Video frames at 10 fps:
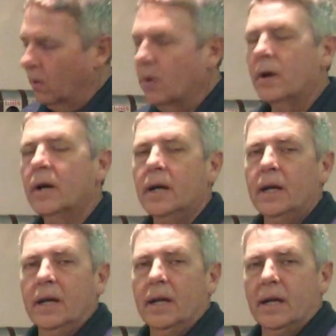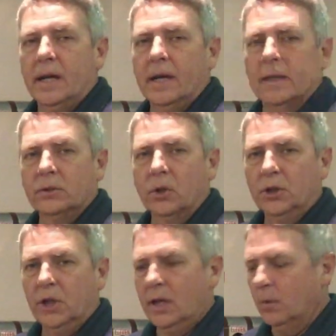4
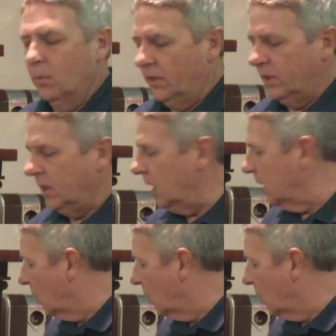associated with the